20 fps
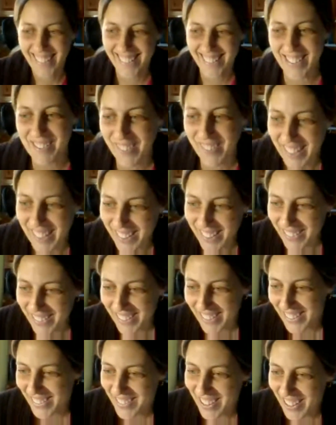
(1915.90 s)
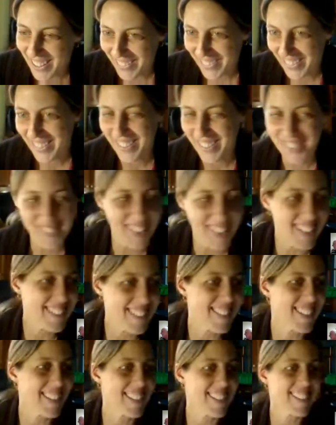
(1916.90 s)
So funny we're so nervous
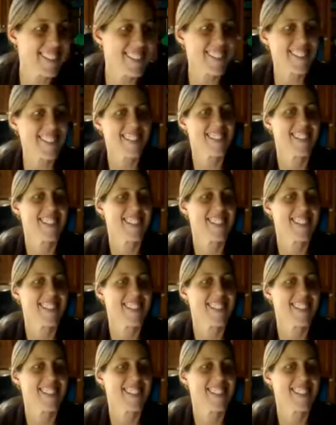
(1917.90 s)
about this.